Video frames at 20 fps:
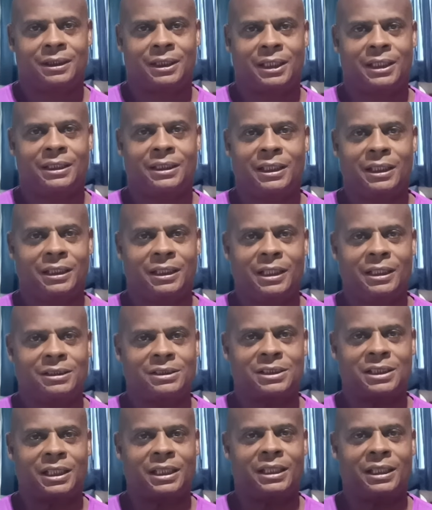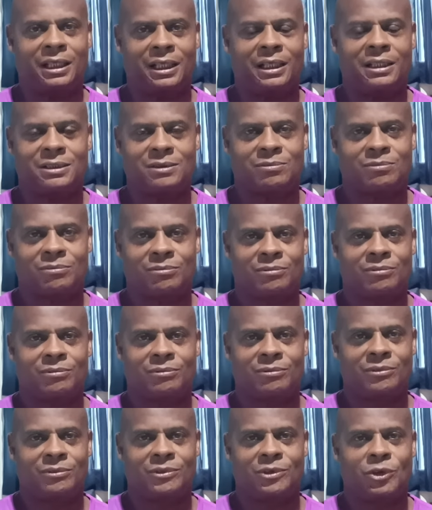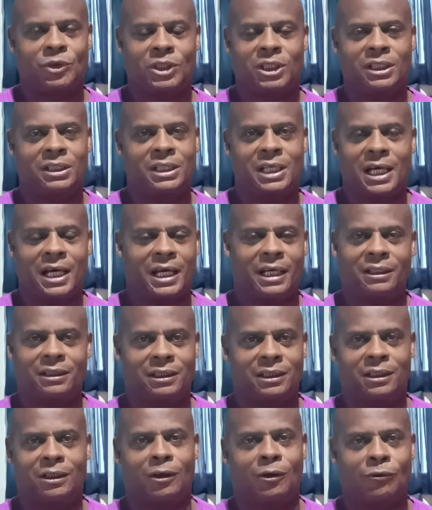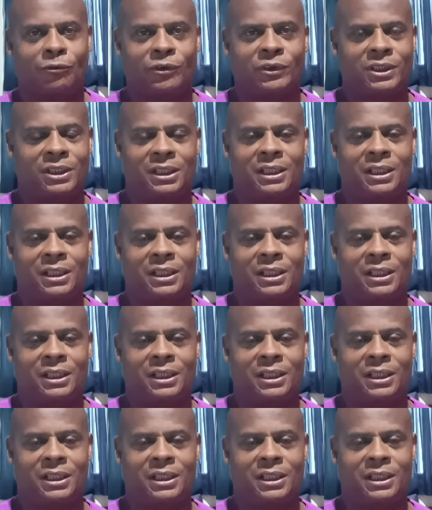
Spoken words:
And then they'll say, yeah, you couldn't handle it over